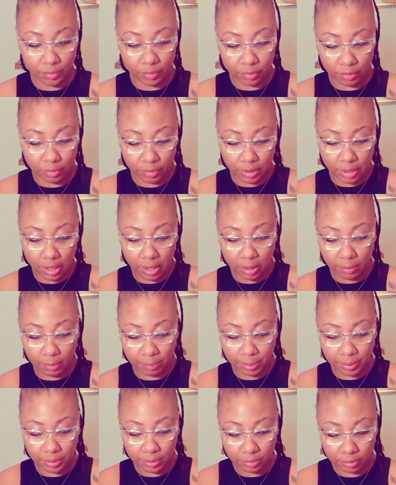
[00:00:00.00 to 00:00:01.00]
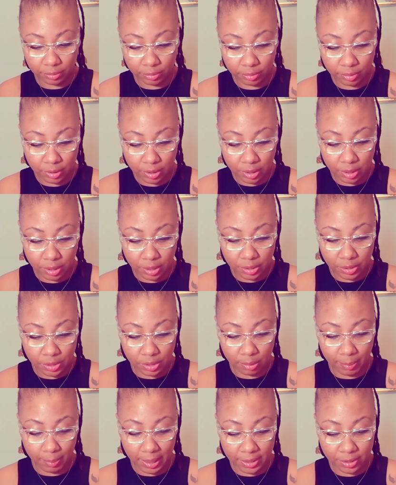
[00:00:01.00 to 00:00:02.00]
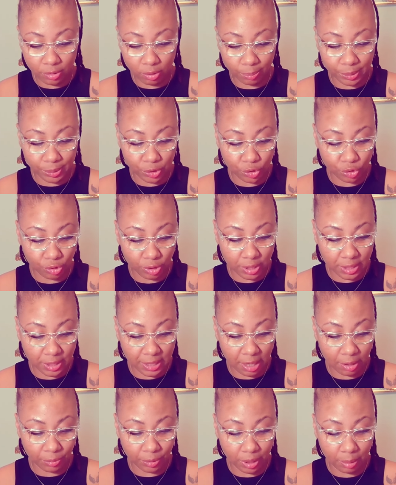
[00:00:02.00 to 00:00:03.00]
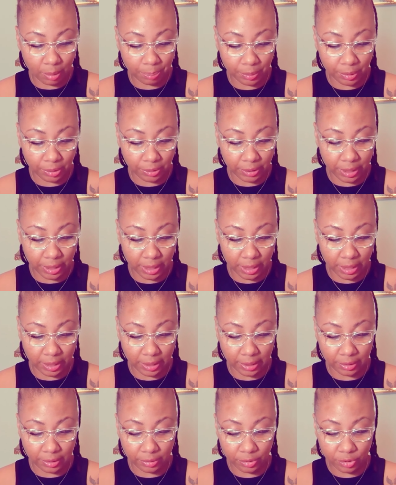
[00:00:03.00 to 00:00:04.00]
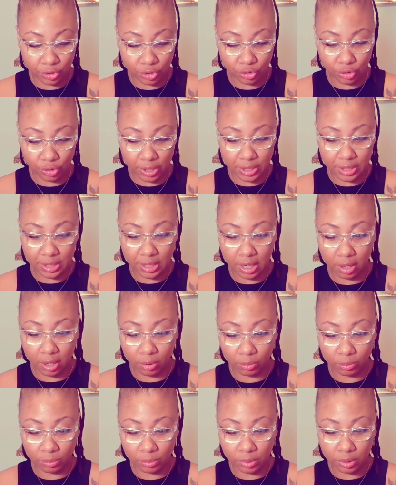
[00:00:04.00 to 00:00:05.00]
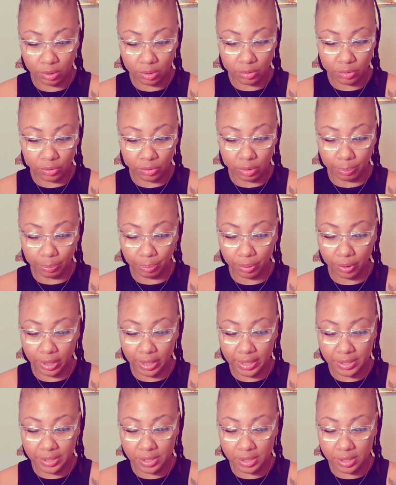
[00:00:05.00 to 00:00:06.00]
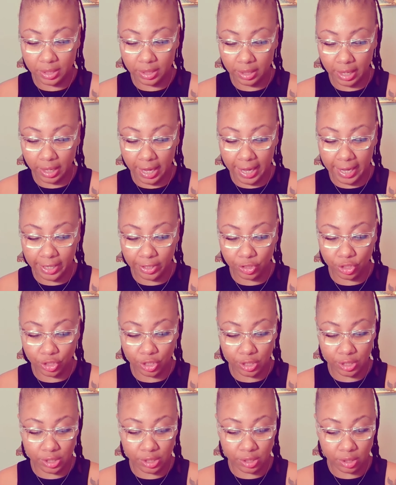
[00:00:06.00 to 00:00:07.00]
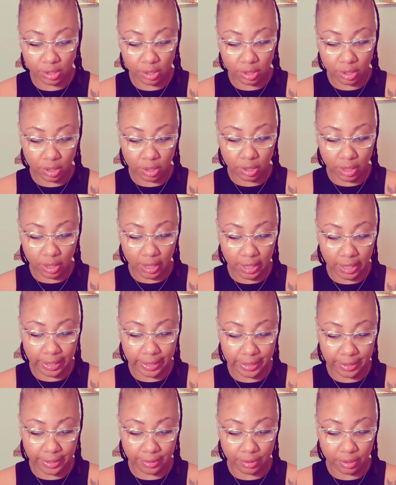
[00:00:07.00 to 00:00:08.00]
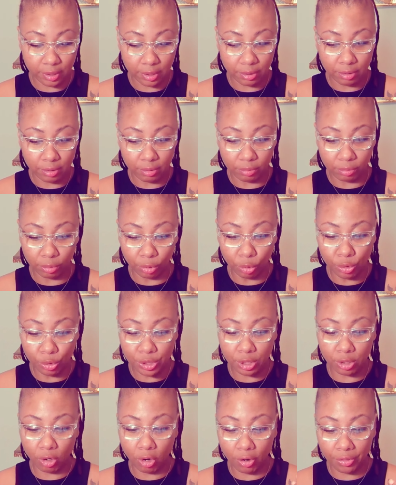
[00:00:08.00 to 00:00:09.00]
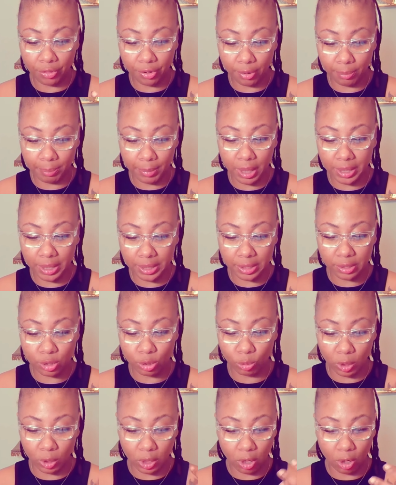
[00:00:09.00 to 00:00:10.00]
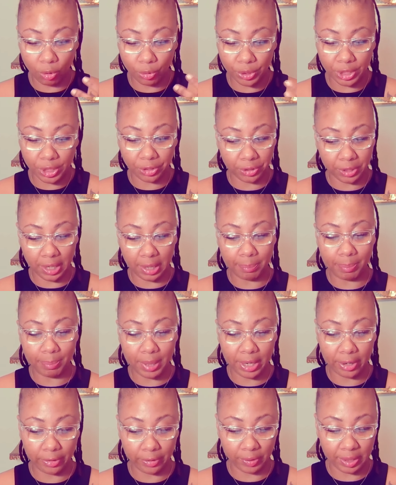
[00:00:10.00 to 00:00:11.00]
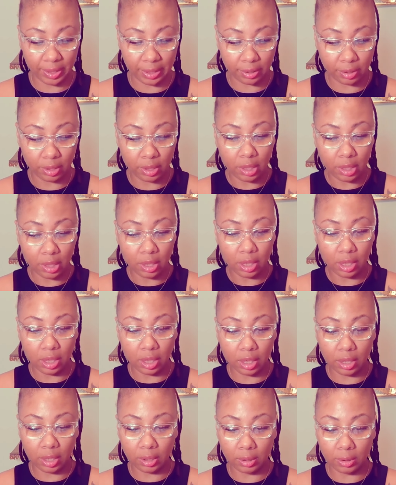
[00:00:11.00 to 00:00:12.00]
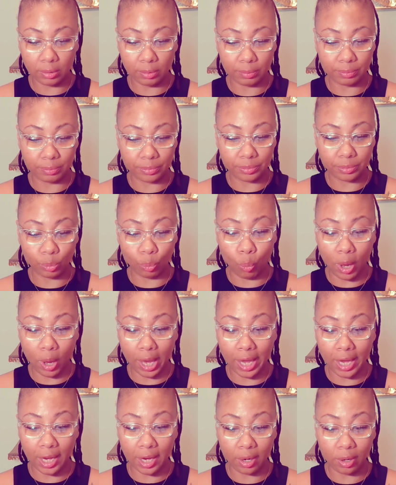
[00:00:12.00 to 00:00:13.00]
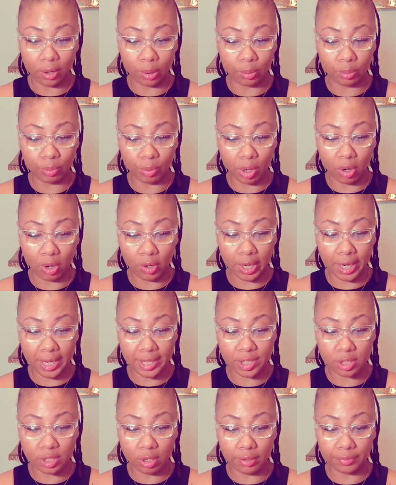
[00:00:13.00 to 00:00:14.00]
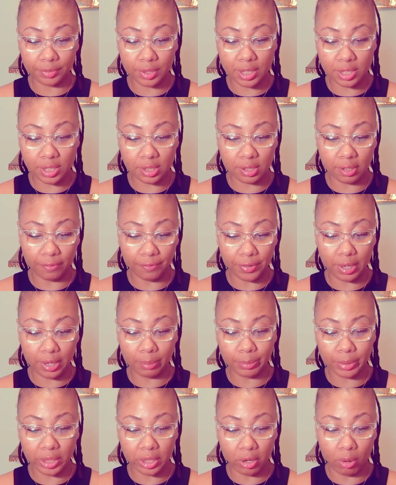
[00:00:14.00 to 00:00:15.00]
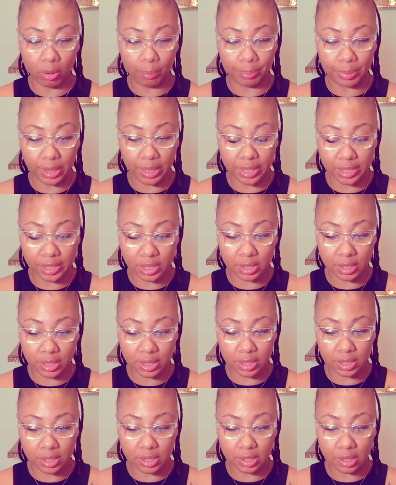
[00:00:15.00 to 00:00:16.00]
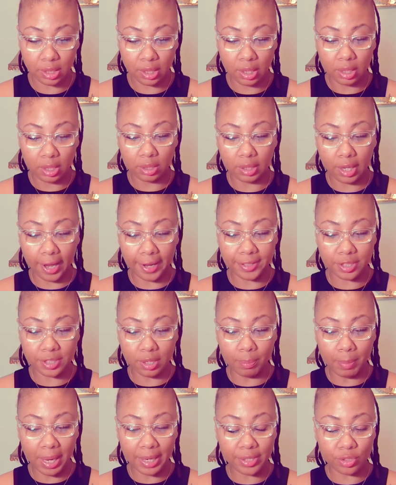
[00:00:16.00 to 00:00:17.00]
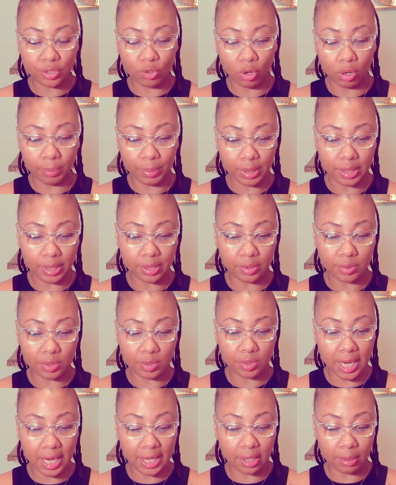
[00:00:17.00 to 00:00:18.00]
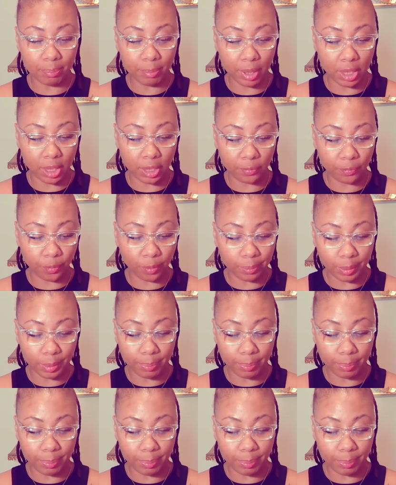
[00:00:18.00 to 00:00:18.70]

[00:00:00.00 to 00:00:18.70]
yep. Somebody's going to be stressed out and up in their head. Stressed out, depressed, anxious, and losing all their money to a gold digger they married. Um, wow. Okay, so if this is a family-owned business, like somebody's going to be taking money from the